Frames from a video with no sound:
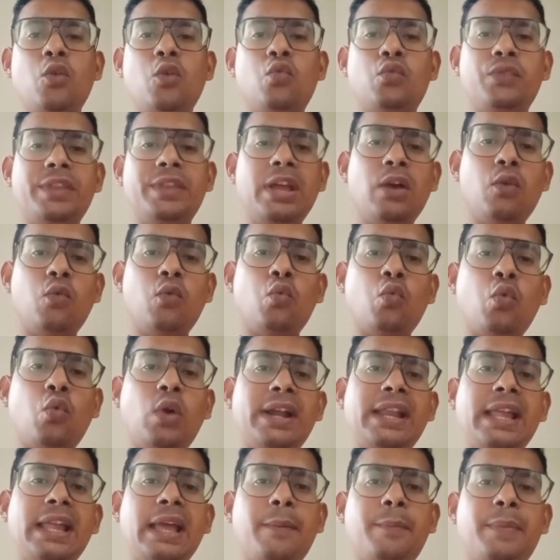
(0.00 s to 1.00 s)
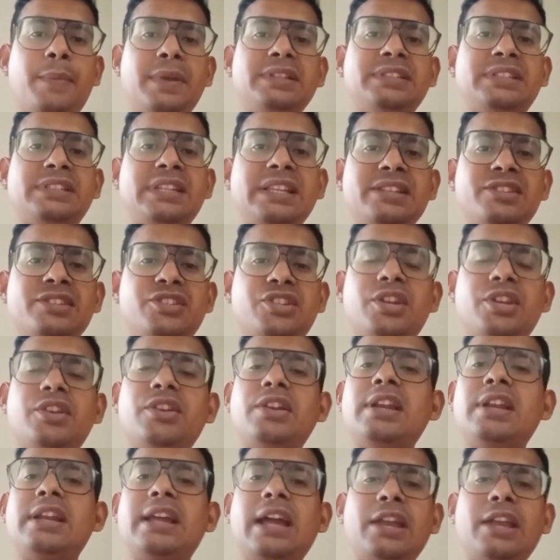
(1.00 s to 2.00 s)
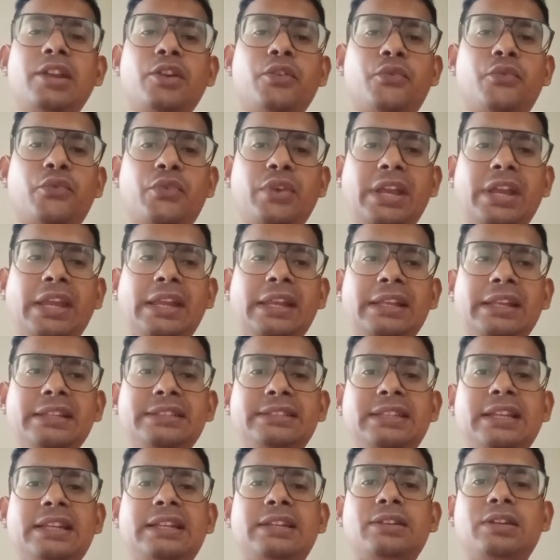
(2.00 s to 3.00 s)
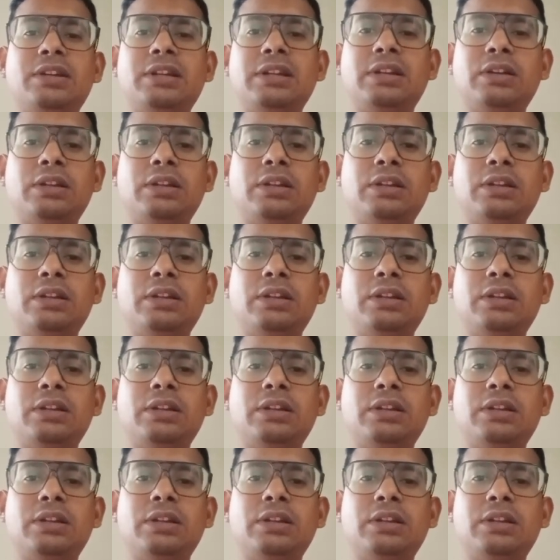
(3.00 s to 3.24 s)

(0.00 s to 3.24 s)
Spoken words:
Now, what happens in general kind of rain is that